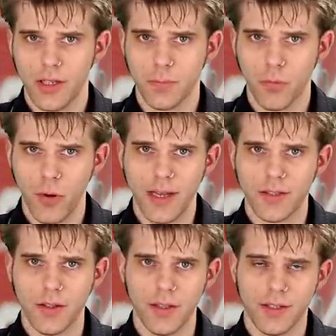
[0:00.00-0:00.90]
is
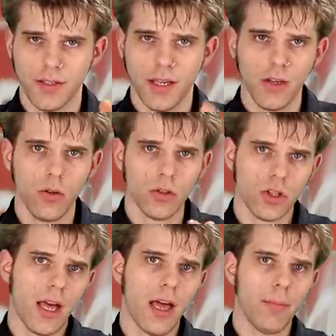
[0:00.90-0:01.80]
press the single
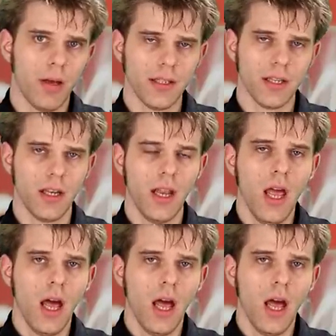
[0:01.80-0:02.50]
shot button